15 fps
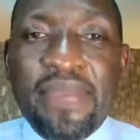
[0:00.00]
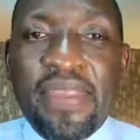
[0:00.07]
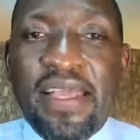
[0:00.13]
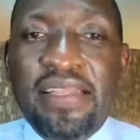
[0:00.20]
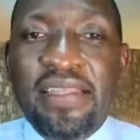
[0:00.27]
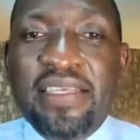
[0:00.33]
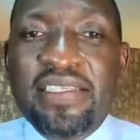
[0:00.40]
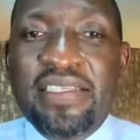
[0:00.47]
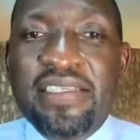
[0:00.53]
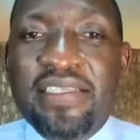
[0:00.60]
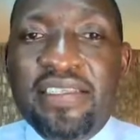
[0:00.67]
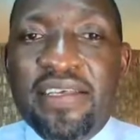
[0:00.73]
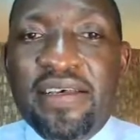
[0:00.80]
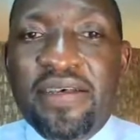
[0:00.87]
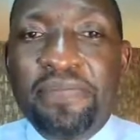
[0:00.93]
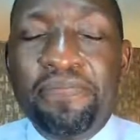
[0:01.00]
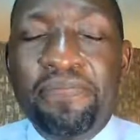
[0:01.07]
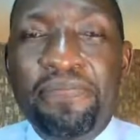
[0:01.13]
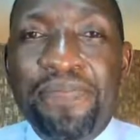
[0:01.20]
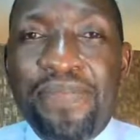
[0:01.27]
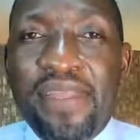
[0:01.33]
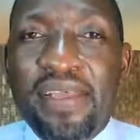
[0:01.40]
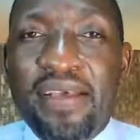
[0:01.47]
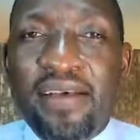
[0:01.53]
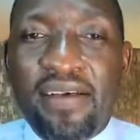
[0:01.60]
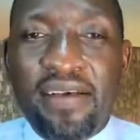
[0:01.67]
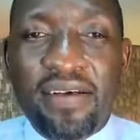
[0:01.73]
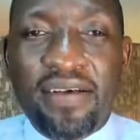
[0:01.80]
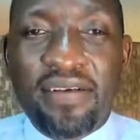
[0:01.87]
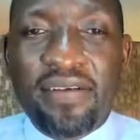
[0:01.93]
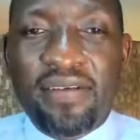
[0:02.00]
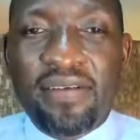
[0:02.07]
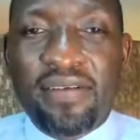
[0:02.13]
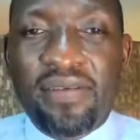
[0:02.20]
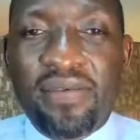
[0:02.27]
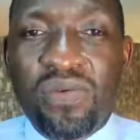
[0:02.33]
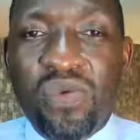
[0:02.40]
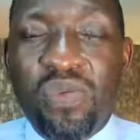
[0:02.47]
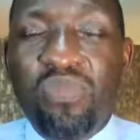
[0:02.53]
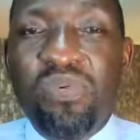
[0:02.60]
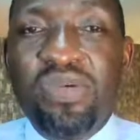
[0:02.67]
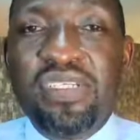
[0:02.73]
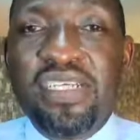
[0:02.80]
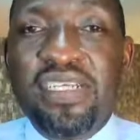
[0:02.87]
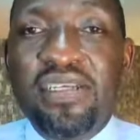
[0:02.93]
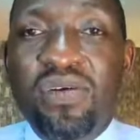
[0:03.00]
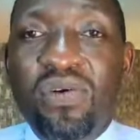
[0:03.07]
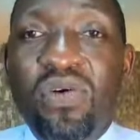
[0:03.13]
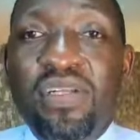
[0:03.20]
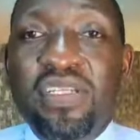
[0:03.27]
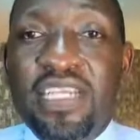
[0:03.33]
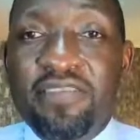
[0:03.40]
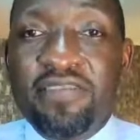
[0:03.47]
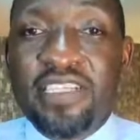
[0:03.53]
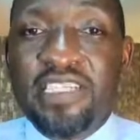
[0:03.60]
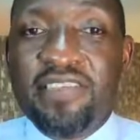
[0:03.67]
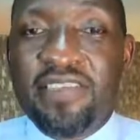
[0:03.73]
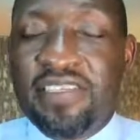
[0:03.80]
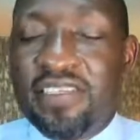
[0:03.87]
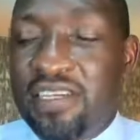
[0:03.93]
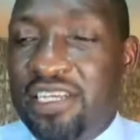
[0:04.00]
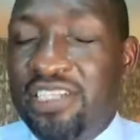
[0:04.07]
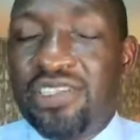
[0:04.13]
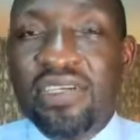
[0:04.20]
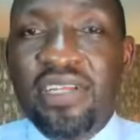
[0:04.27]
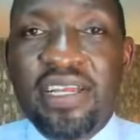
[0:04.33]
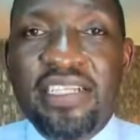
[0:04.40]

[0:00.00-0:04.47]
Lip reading: And this is we put in called invasive ventilation.